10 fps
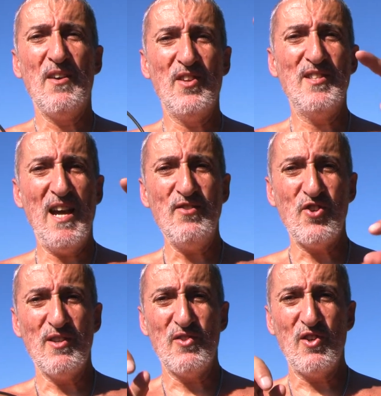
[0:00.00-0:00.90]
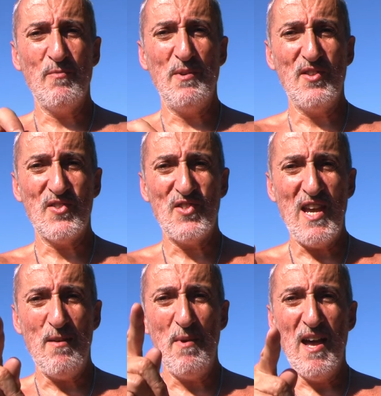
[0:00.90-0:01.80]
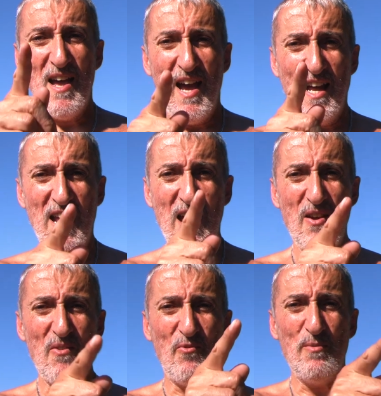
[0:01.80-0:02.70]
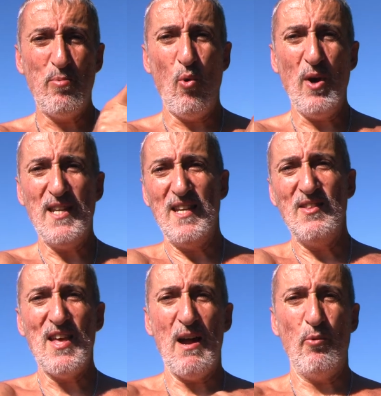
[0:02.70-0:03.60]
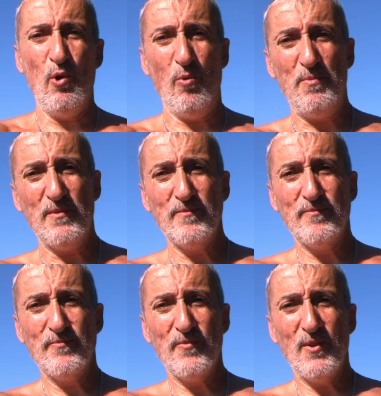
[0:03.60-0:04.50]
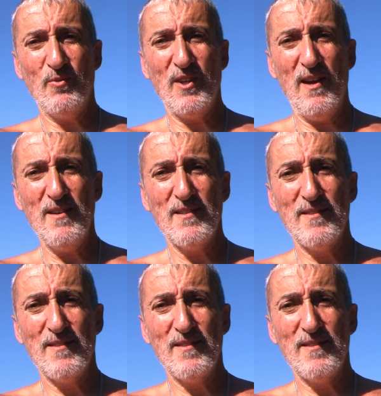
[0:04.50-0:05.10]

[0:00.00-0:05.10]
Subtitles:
the tension is going to be the same at every point in that rope. Okay?